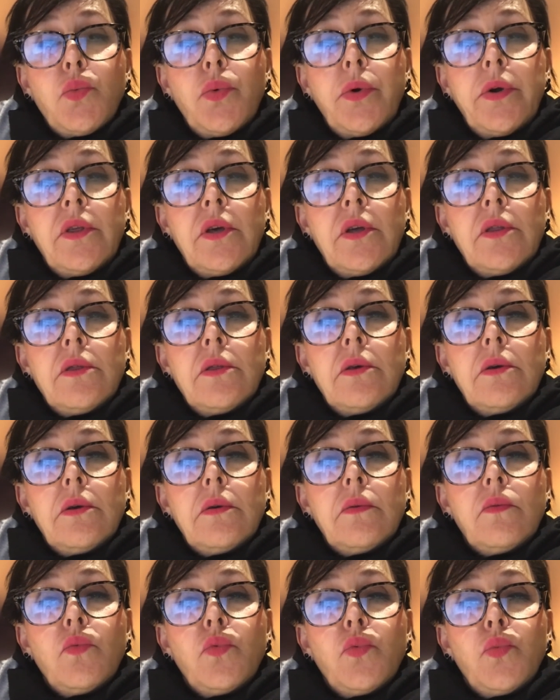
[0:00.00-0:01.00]
within
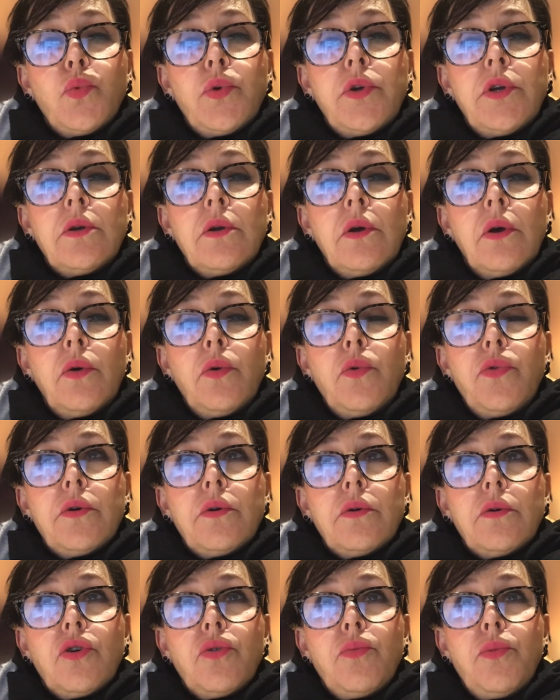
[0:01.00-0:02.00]
the,
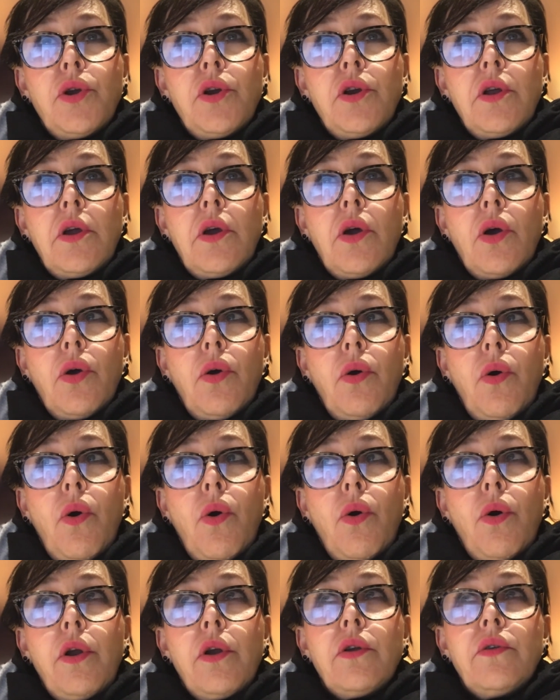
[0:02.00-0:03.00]
the community
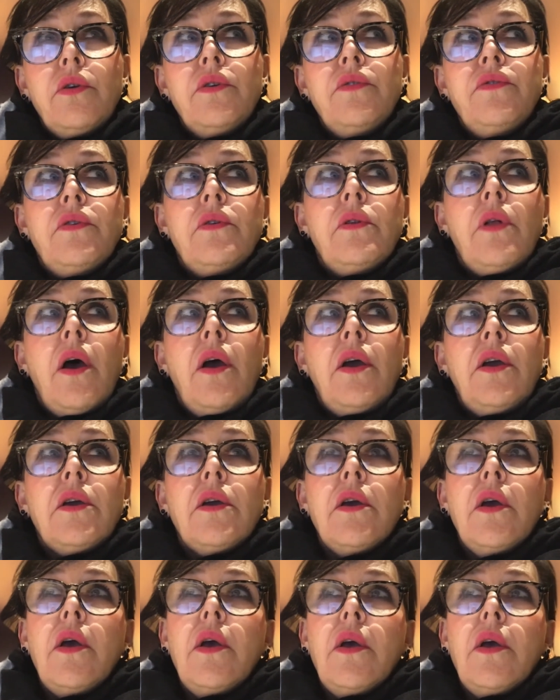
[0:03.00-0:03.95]
cohort, if you like.